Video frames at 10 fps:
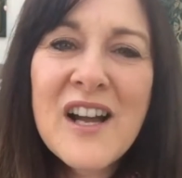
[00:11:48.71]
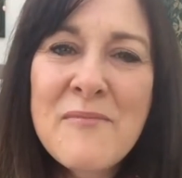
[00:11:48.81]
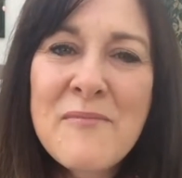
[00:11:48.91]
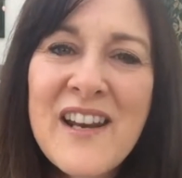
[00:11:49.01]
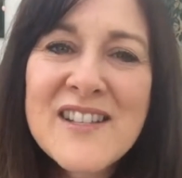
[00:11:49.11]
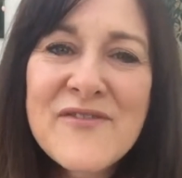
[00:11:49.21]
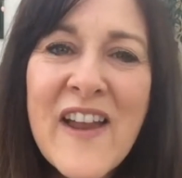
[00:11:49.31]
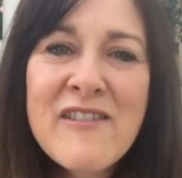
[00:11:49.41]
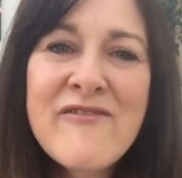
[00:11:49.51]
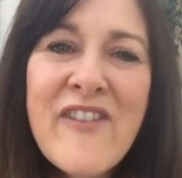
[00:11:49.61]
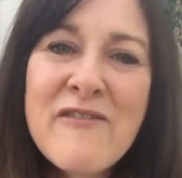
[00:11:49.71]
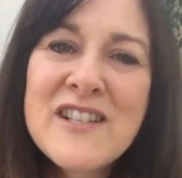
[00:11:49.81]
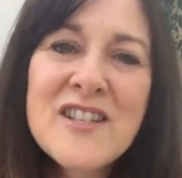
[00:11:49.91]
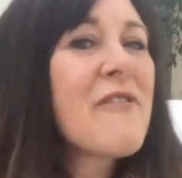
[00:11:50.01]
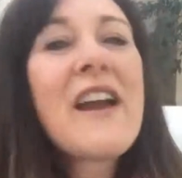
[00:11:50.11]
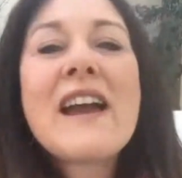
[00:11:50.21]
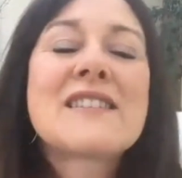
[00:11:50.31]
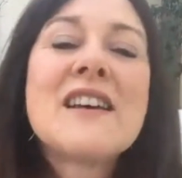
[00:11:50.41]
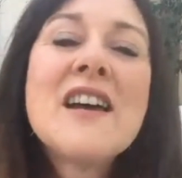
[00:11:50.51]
I mean, he is very, very direct.